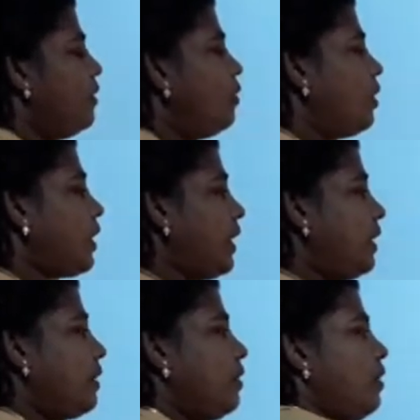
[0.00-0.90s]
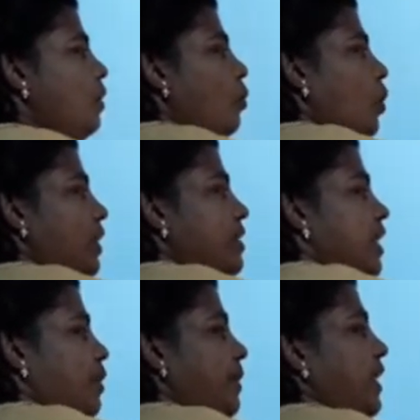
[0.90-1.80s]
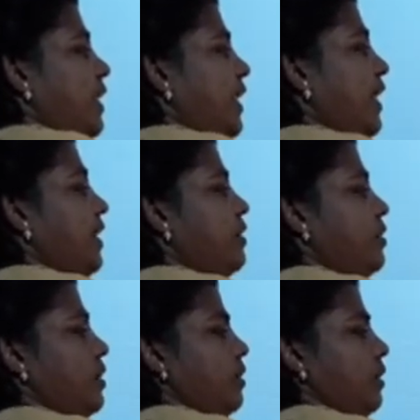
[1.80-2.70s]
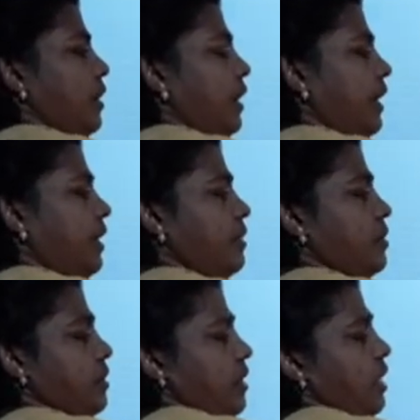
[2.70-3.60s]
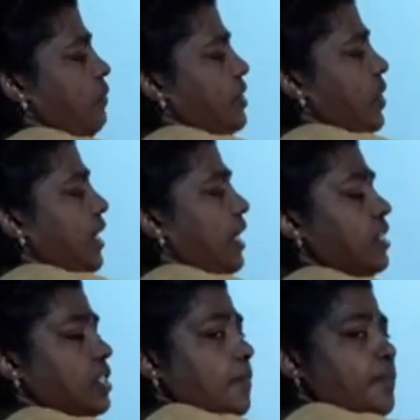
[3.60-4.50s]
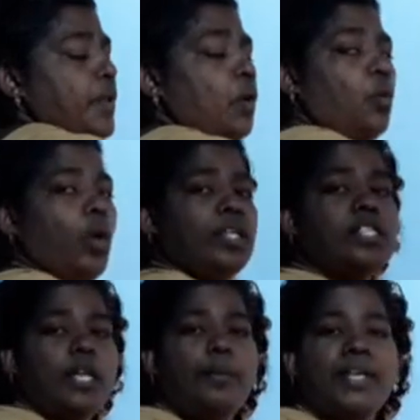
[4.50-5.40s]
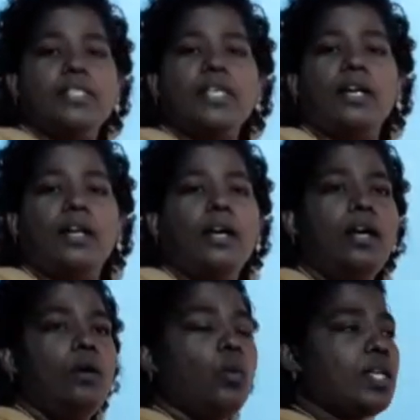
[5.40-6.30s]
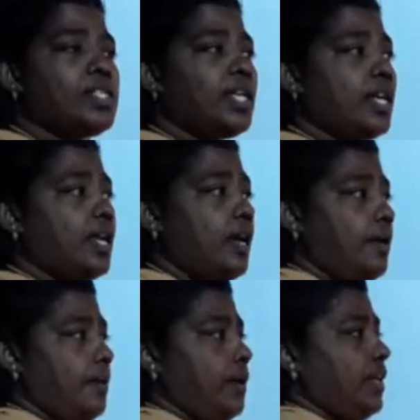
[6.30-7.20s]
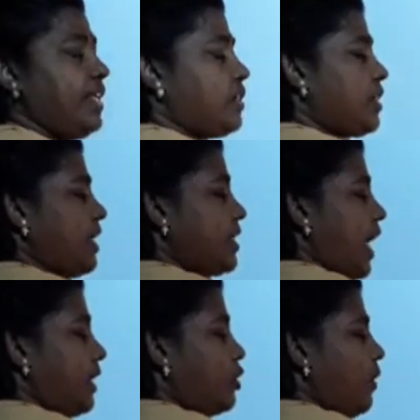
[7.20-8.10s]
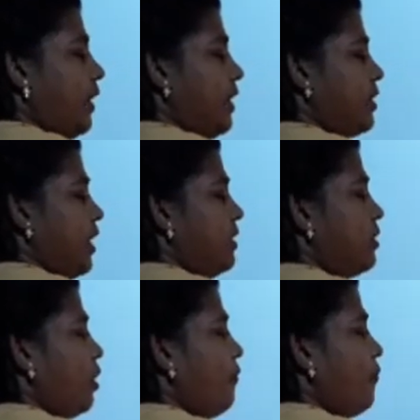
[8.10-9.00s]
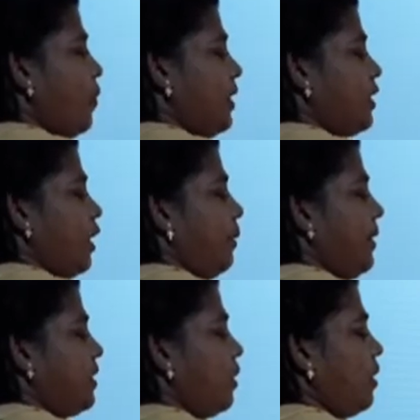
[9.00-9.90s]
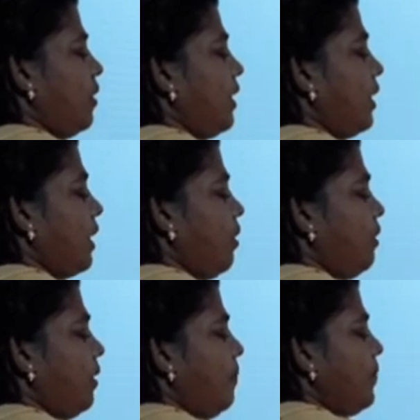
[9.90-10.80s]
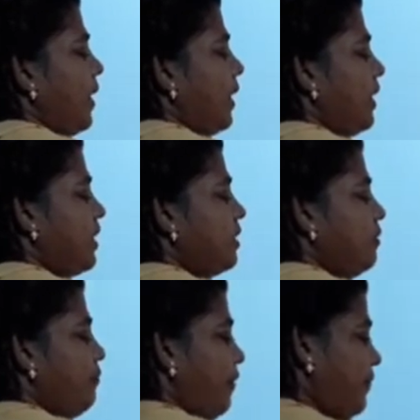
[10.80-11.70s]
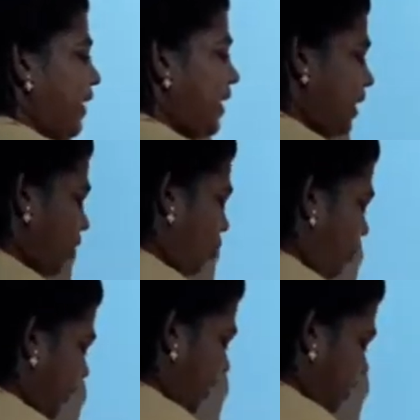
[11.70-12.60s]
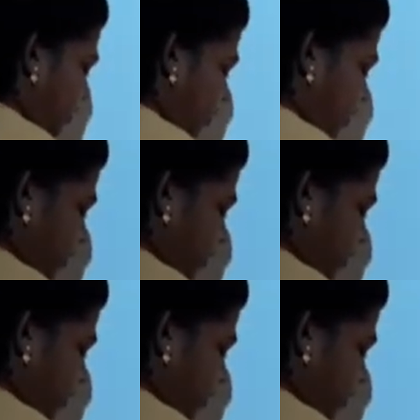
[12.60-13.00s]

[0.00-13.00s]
Okay, 1 centimeter each division is 1 centimeter. What's the distance, actual distance of 1 centimeter on the ground? It is 50 kilometers.